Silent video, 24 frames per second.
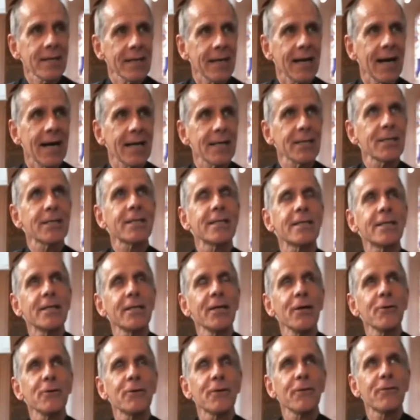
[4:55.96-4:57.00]
as
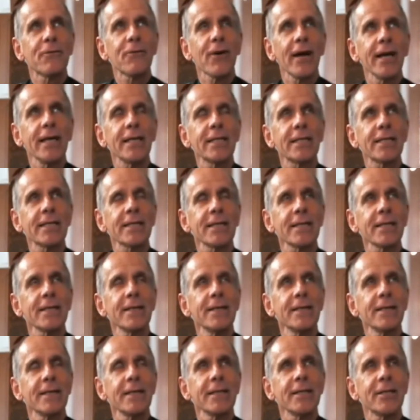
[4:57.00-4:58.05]
to use the phrase
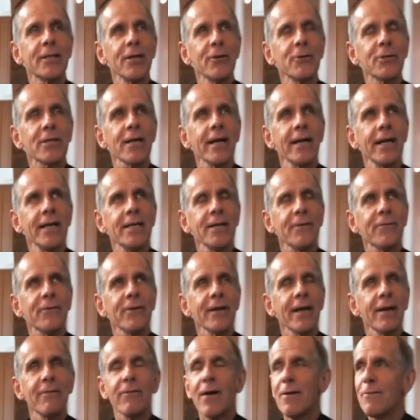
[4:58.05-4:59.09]
that's used slightly
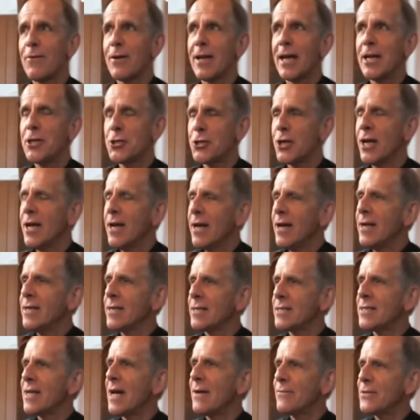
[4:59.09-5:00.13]
differently in Revelation, he
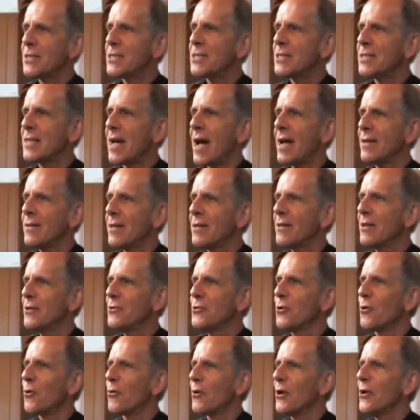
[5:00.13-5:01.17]
doesn't have to stand at the
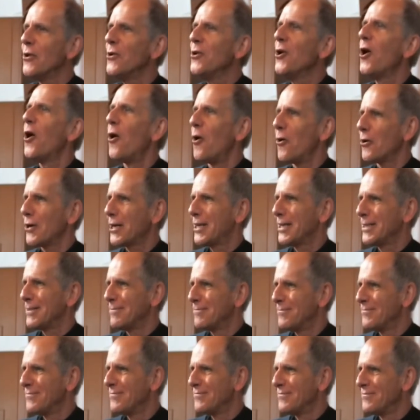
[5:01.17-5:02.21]
door and knock.
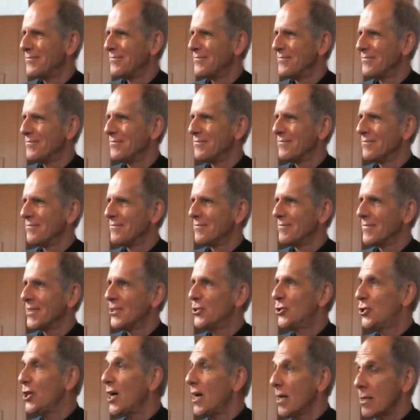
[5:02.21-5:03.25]

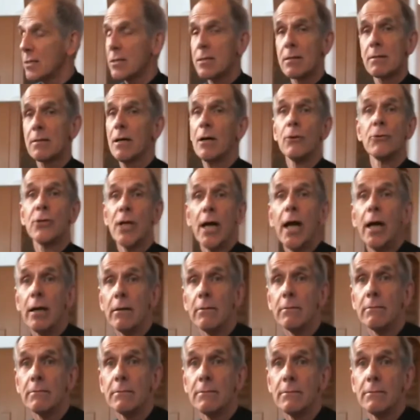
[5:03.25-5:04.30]
He just goes in.